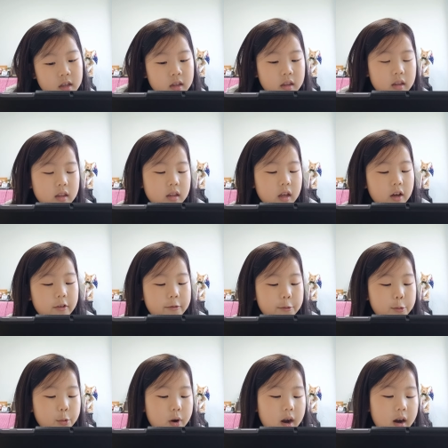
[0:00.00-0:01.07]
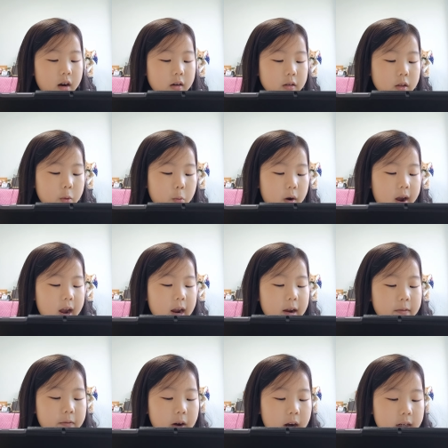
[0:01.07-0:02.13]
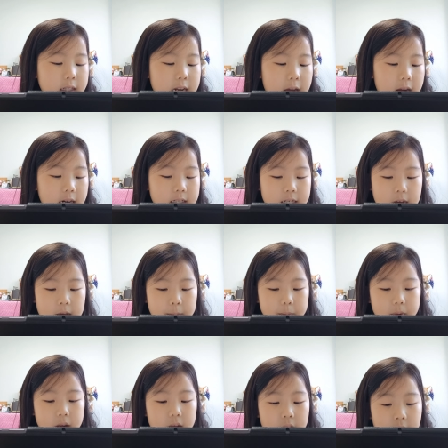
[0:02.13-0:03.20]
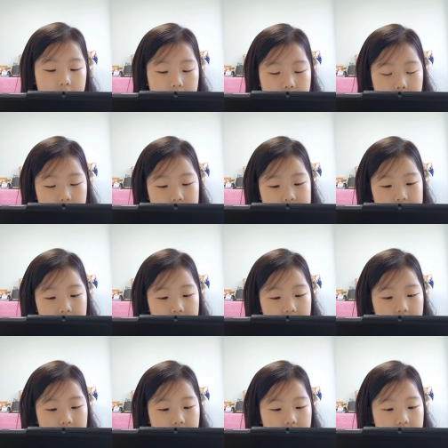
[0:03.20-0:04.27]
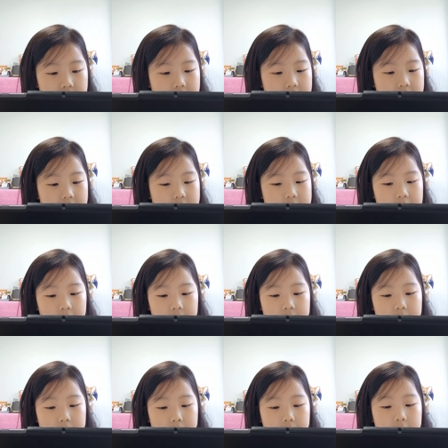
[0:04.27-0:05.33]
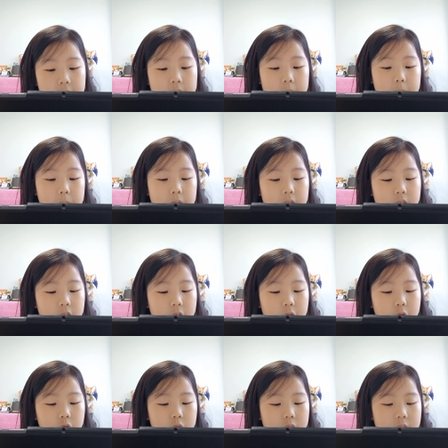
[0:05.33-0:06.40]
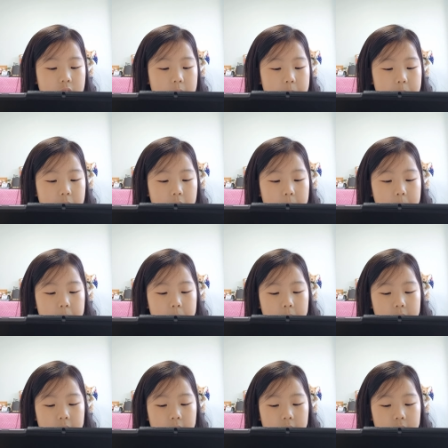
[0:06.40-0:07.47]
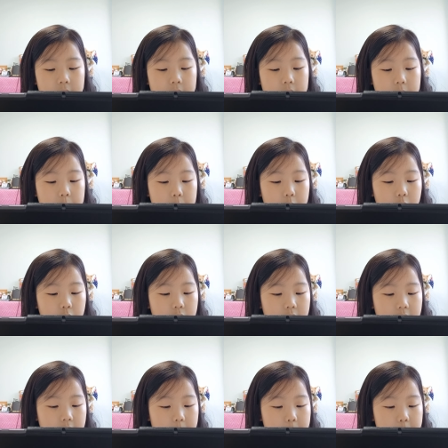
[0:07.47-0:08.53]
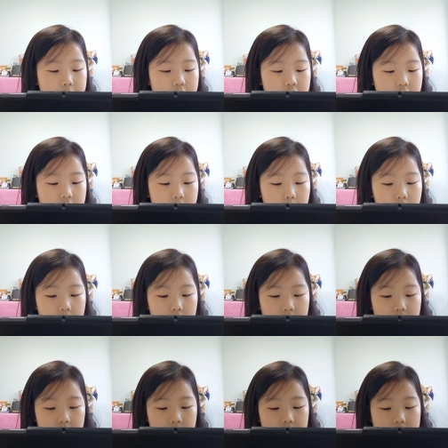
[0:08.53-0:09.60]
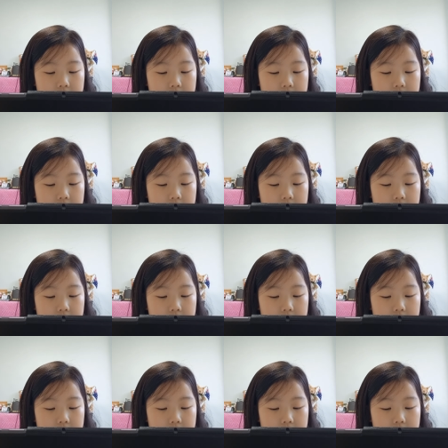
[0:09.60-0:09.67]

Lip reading: The thrill of the wave attacked them. It was higher than the second. Minho leaped up again, pulling and pushing the water.